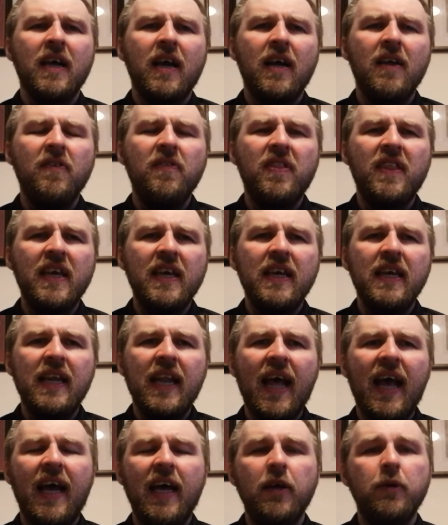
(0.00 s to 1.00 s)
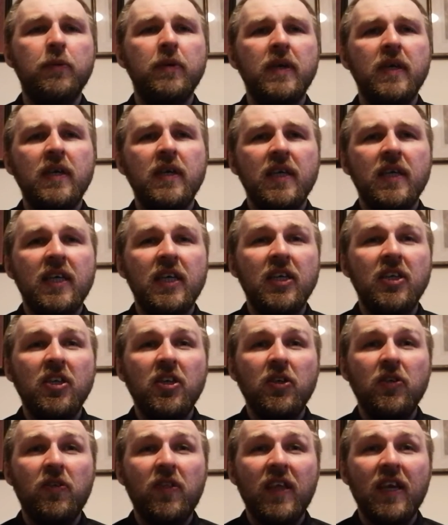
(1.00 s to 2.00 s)
And think now, can
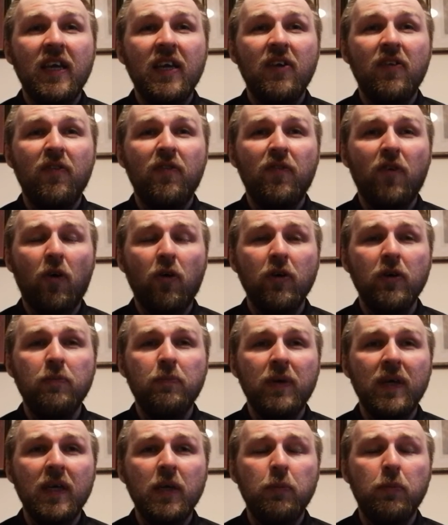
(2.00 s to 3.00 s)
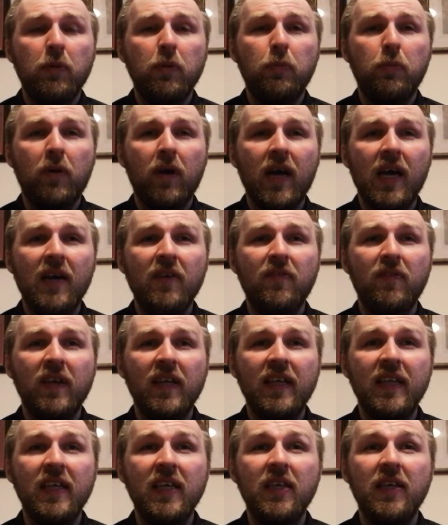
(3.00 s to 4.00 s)
you think of 5 people
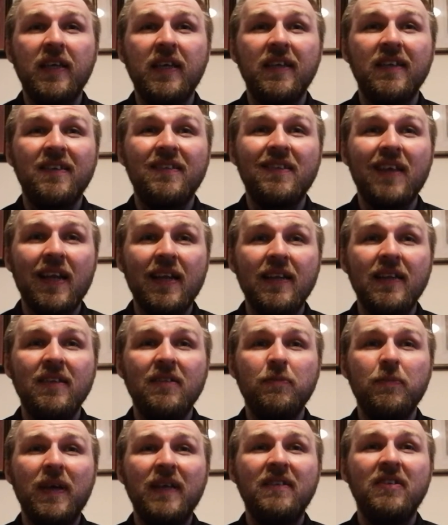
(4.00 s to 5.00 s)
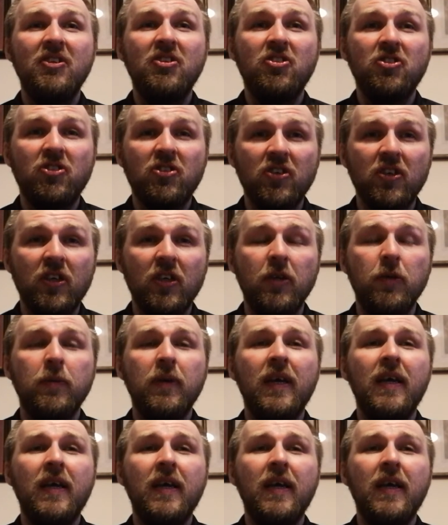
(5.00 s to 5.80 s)
prayerfully that you can send this message to